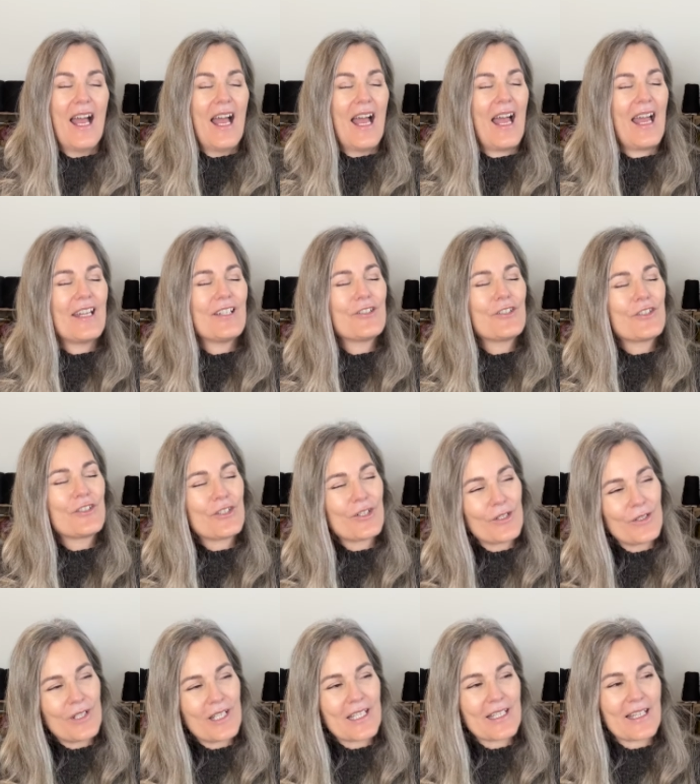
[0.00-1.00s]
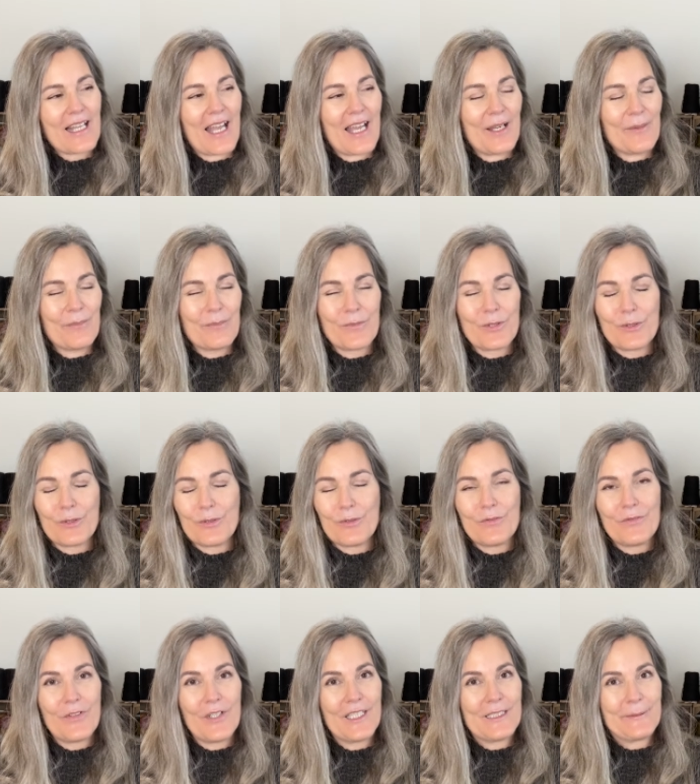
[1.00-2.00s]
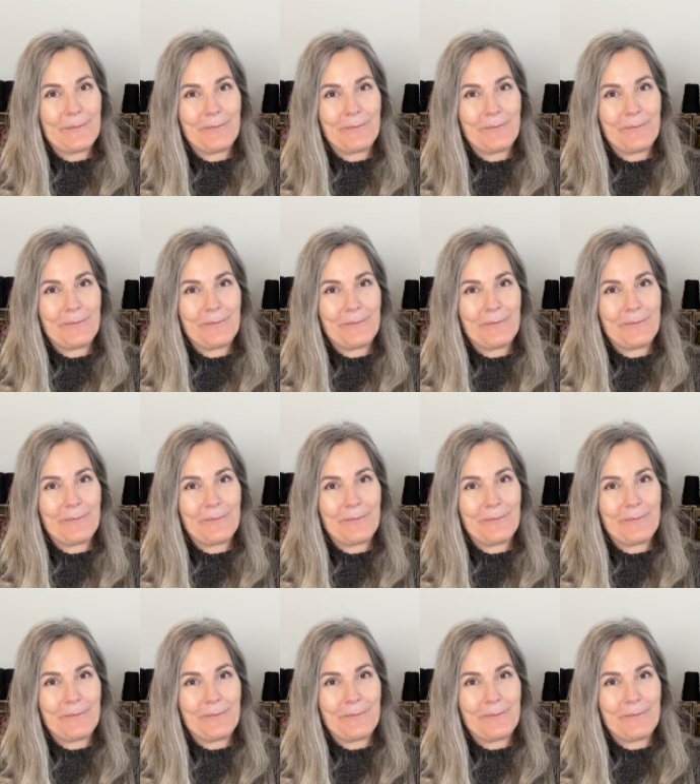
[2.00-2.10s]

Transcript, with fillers: And during that move,